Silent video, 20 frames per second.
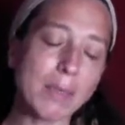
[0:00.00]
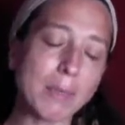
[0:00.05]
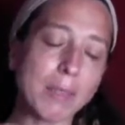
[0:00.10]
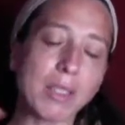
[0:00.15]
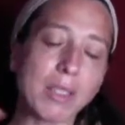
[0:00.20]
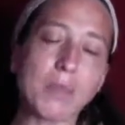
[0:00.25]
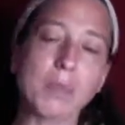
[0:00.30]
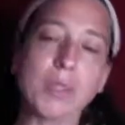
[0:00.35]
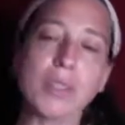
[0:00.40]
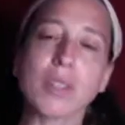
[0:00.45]

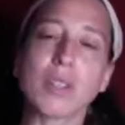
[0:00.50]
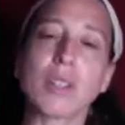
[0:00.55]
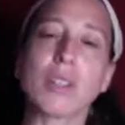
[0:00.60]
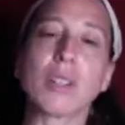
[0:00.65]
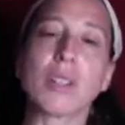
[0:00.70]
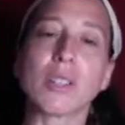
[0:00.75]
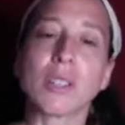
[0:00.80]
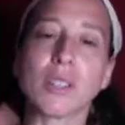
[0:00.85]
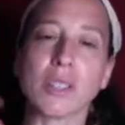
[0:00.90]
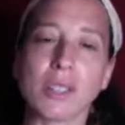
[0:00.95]
But doing the
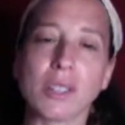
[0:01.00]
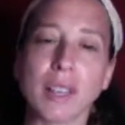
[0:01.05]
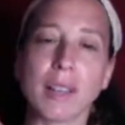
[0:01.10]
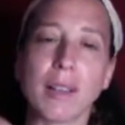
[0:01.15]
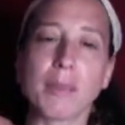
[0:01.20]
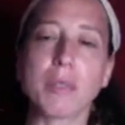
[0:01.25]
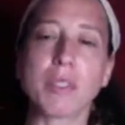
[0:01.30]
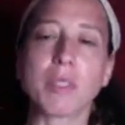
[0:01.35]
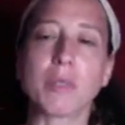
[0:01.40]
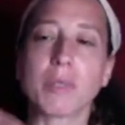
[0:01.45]
gurgle
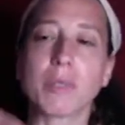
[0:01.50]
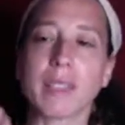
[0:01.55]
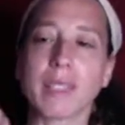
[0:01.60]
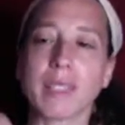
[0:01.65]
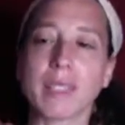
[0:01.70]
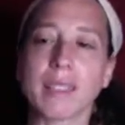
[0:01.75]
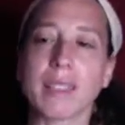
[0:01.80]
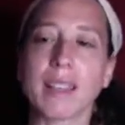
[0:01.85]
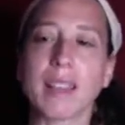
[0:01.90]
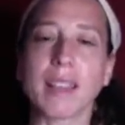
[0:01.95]
helps to
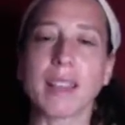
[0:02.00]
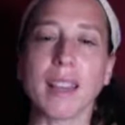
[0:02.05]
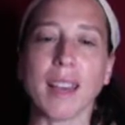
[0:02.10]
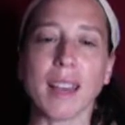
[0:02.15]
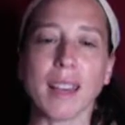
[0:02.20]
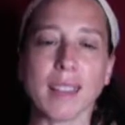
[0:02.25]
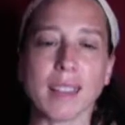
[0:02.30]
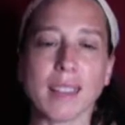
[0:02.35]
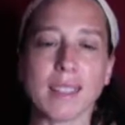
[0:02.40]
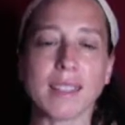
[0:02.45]
release that
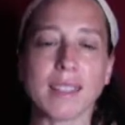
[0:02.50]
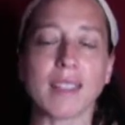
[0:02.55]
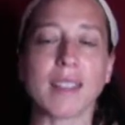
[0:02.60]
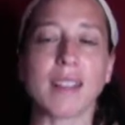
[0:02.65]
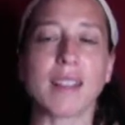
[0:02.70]
chaos.